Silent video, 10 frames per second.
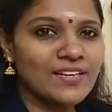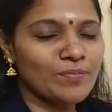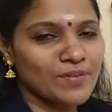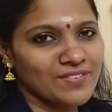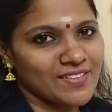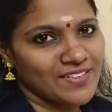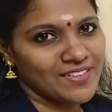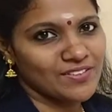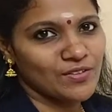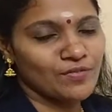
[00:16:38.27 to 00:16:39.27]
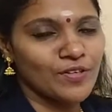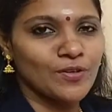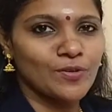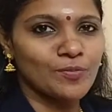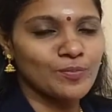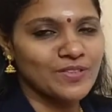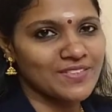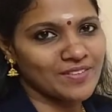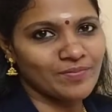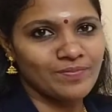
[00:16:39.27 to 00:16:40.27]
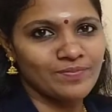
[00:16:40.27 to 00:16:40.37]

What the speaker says: representation of a group G.